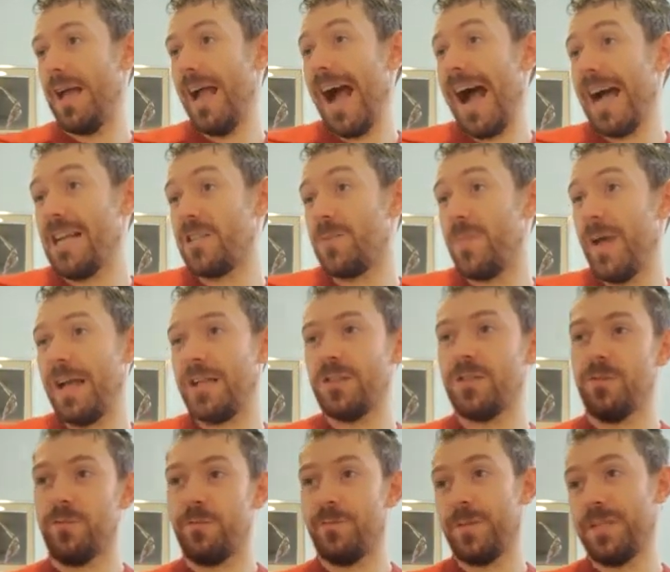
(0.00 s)
aspects
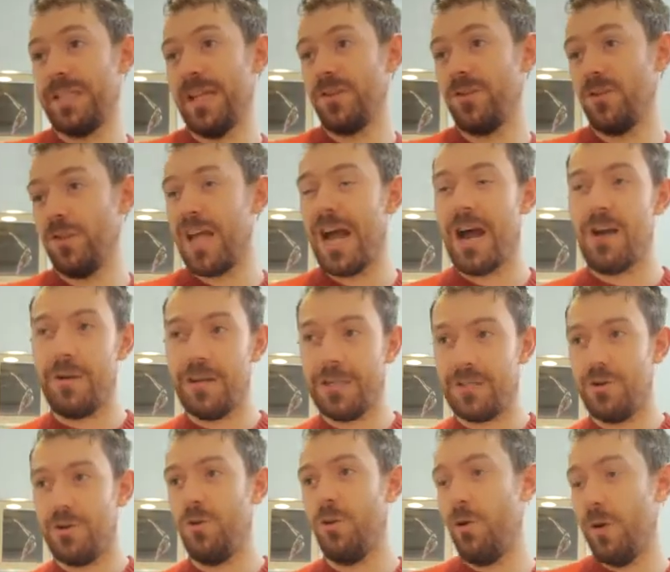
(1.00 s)
of potential
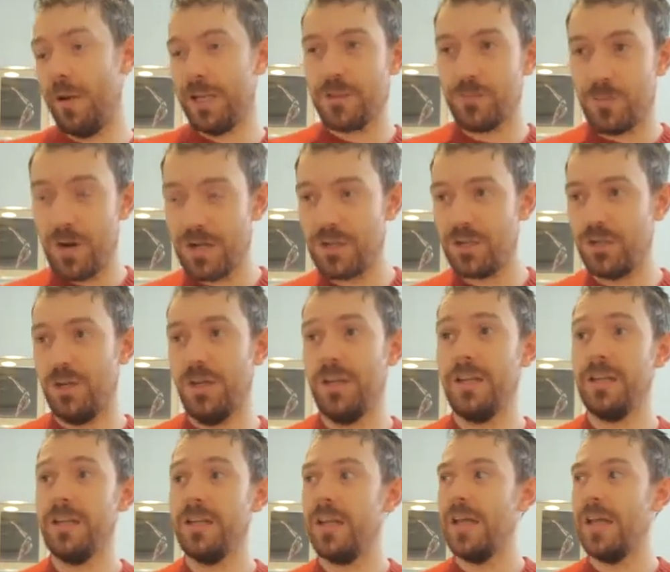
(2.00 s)
character or expression.